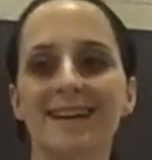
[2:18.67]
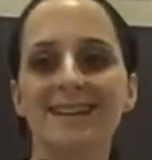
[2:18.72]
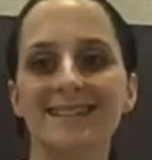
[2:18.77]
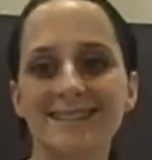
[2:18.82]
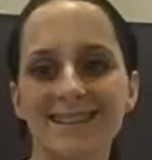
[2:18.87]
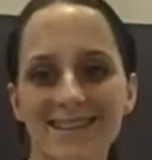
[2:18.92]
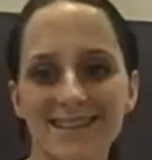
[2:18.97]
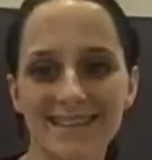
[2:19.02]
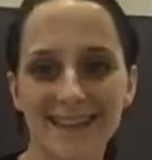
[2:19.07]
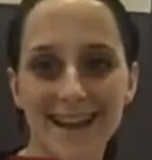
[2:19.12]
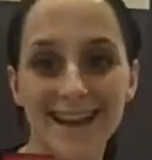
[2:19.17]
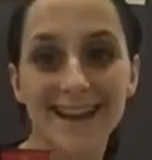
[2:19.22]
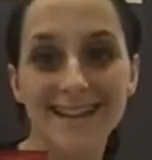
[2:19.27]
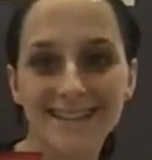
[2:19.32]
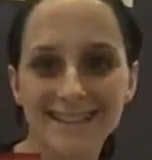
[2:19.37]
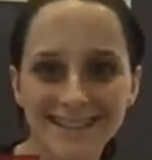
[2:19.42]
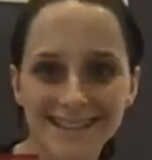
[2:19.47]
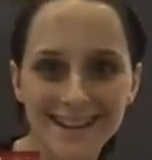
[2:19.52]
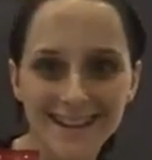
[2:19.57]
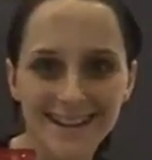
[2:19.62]
So
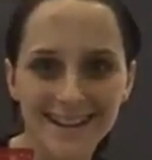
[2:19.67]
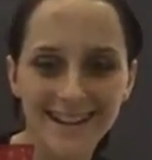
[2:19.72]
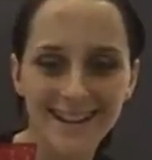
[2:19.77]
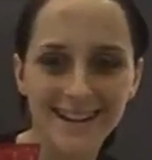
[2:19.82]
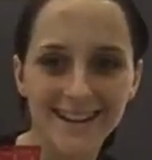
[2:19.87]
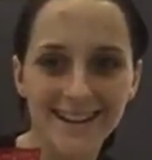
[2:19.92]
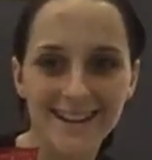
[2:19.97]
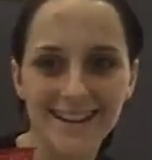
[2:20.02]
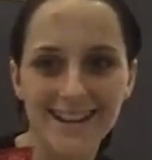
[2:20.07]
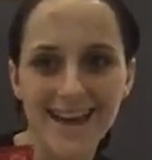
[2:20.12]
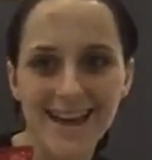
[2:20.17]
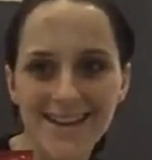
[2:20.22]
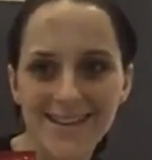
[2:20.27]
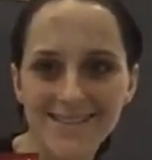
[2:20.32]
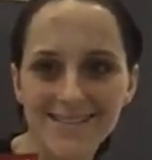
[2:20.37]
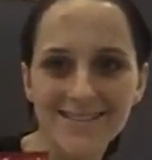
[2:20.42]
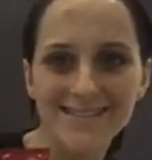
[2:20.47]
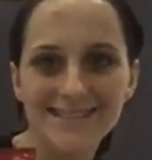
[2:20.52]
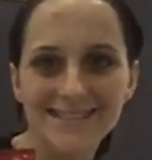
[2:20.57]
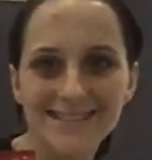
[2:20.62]
those are gonna,
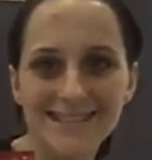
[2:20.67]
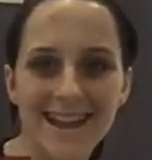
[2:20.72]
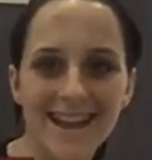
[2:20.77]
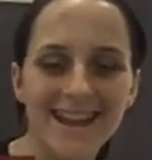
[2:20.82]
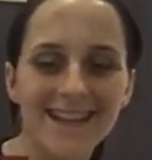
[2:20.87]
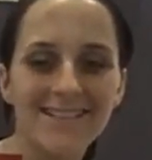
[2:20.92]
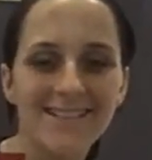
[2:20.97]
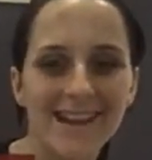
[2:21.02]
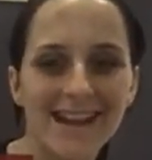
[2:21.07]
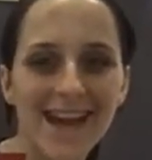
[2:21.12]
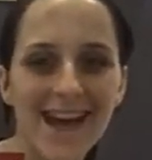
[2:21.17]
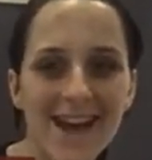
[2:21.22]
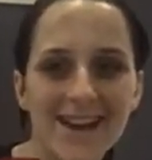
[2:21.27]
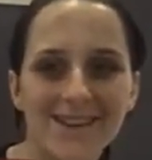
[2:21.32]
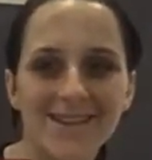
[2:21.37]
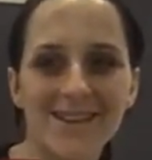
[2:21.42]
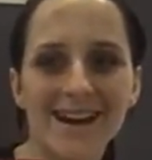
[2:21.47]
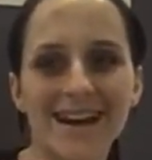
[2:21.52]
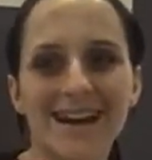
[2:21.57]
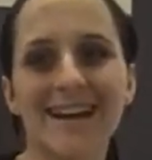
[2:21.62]
those, here we
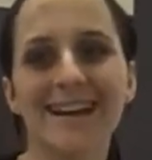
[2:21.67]
go.